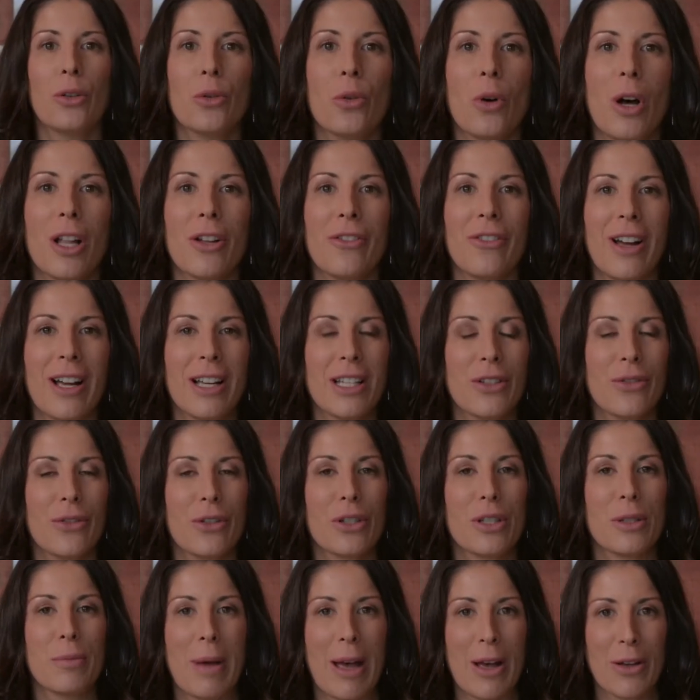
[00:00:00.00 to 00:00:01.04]
qualifies
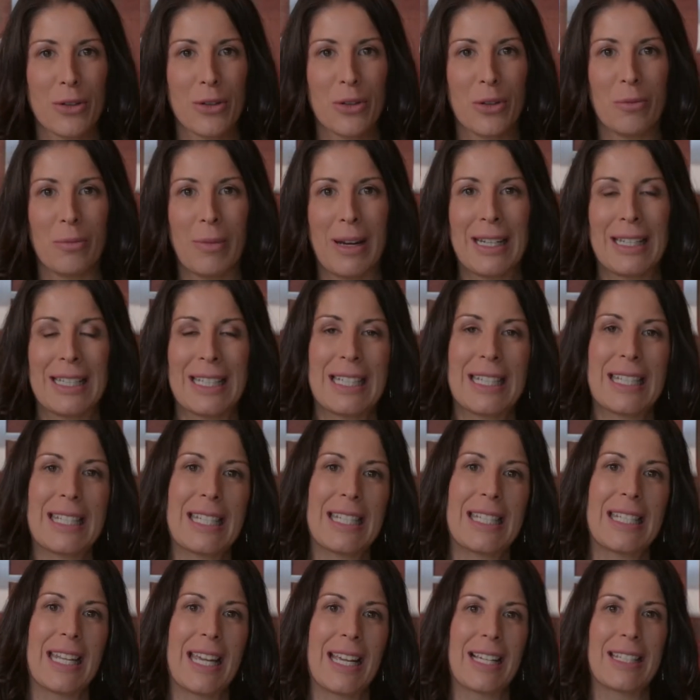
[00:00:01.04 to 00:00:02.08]
for spousal
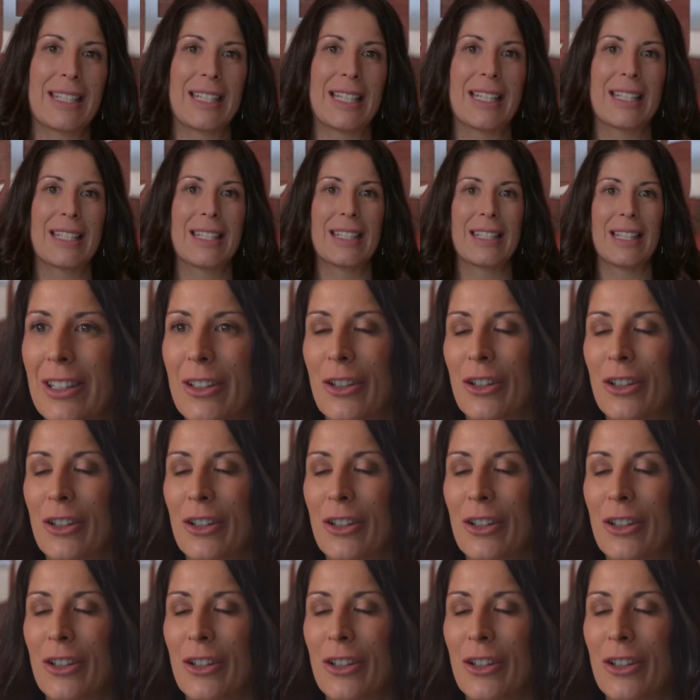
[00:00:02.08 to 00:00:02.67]
maintenance in Texas.